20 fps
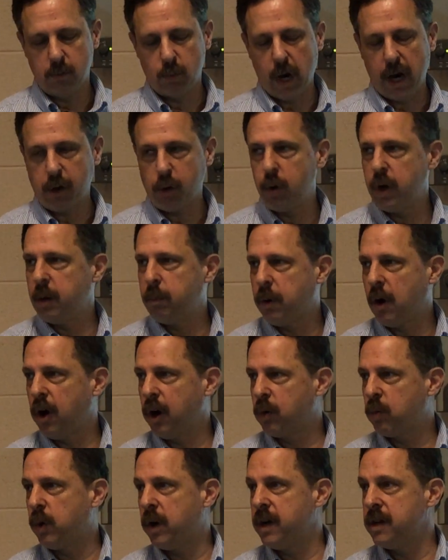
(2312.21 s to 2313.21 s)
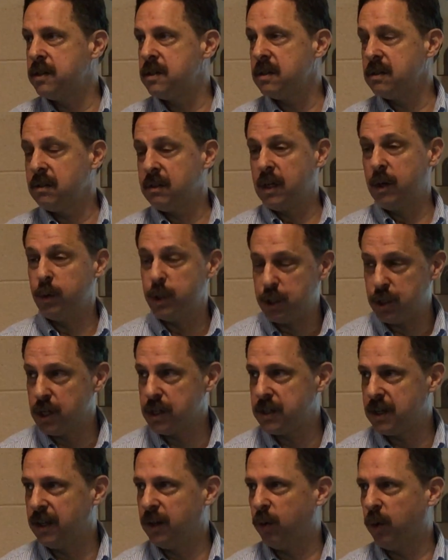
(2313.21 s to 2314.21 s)
Rock Creek Park was. It was
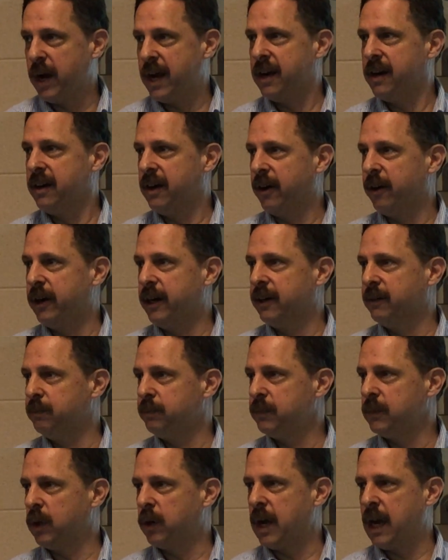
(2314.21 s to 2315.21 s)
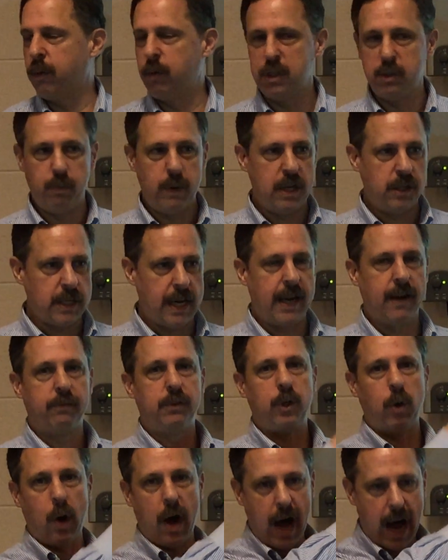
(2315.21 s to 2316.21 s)
just in the red area, okay, which means I
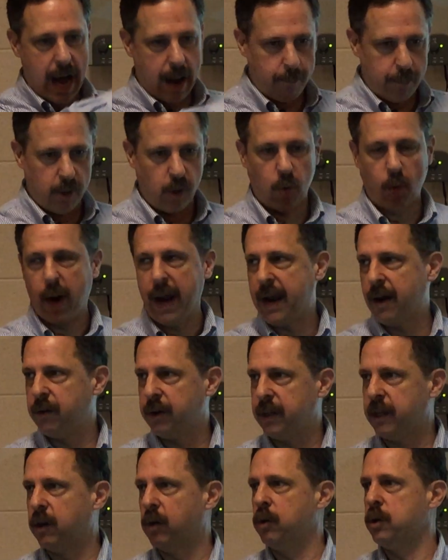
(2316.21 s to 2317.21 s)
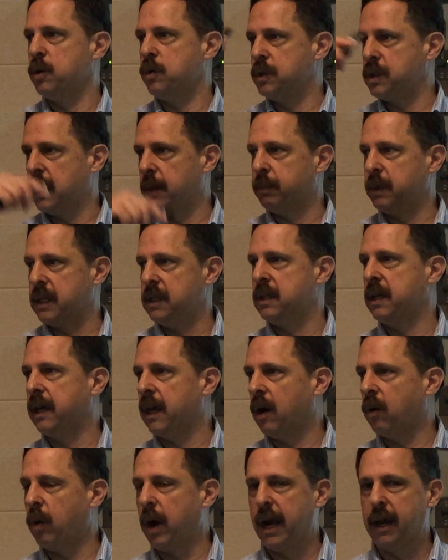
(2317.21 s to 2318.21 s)
have to hop around it or do something to
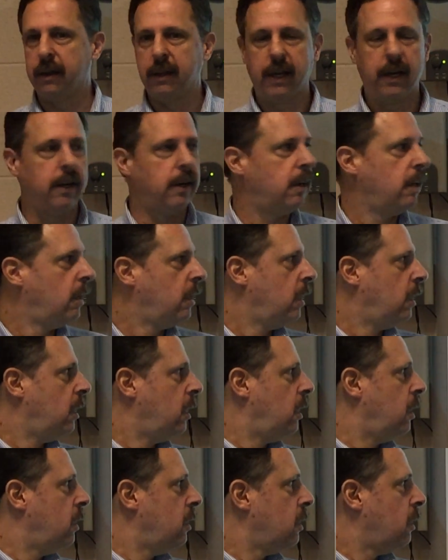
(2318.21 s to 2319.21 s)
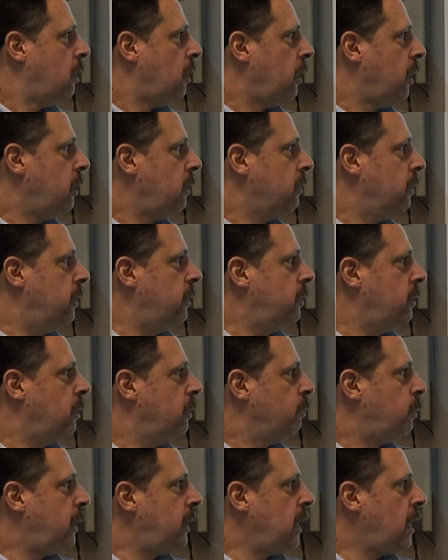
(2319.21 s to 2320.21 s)
get around that, all right?
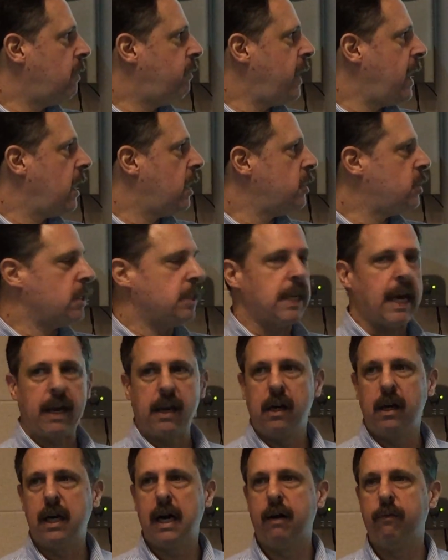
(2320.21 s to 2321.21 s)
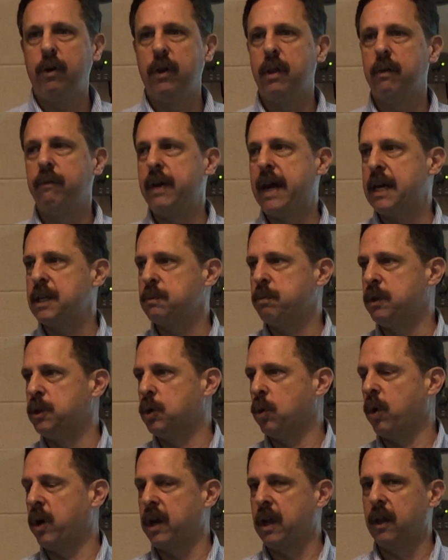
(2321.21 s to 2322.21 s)
But the advantage is I can cover the vast
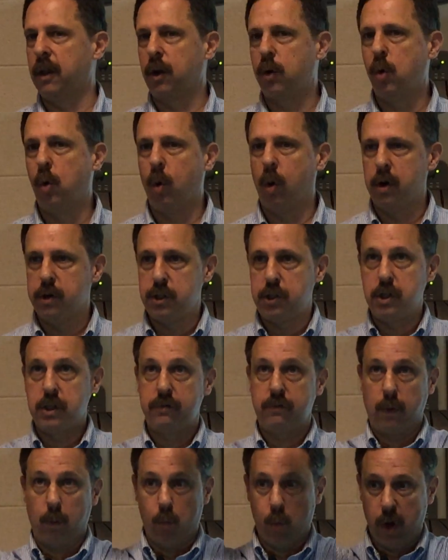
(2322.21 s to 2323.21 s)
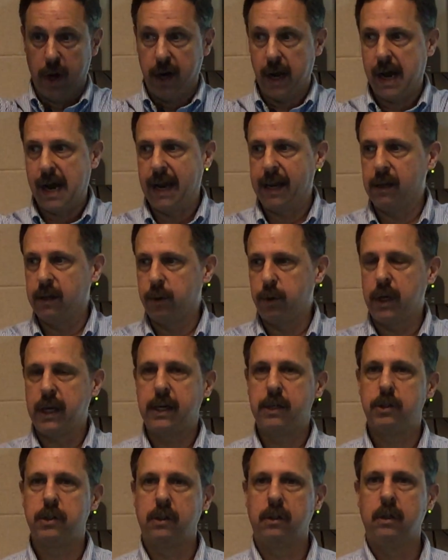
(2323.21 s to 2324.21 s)
majority of the course just from one high
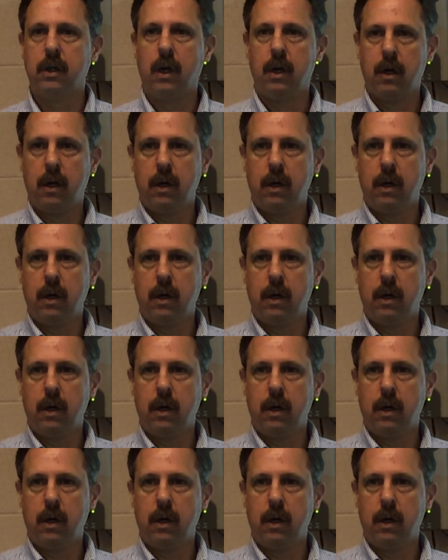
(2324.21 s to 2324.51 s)
location.